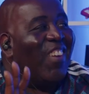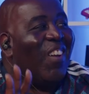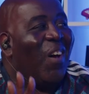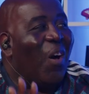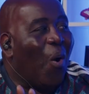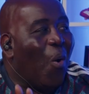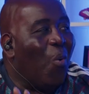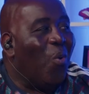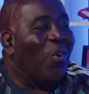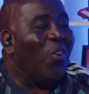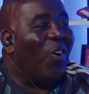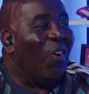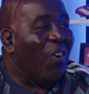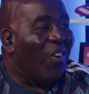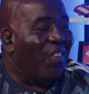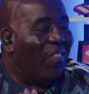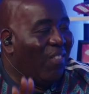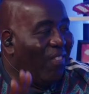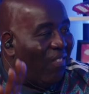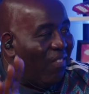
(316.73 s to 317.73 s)
hold
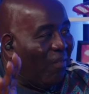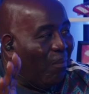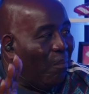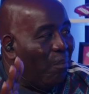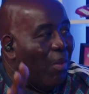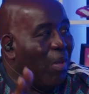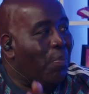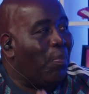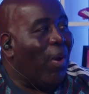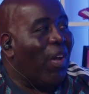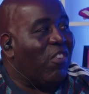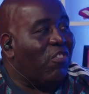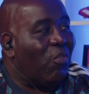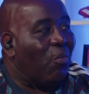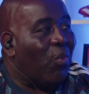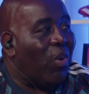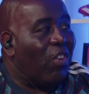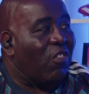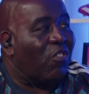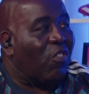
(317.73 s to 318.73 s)
on, be
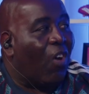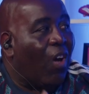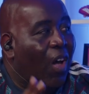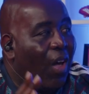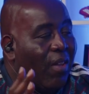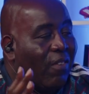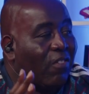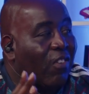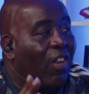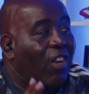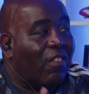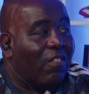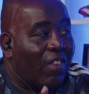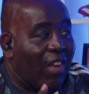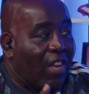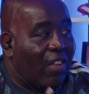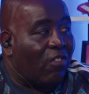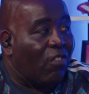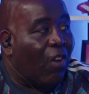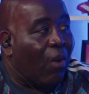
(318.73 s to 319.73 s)
patient with this guy. He's going to
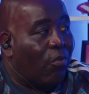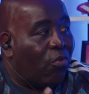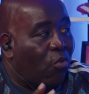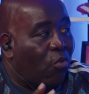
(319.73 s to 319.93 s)
take time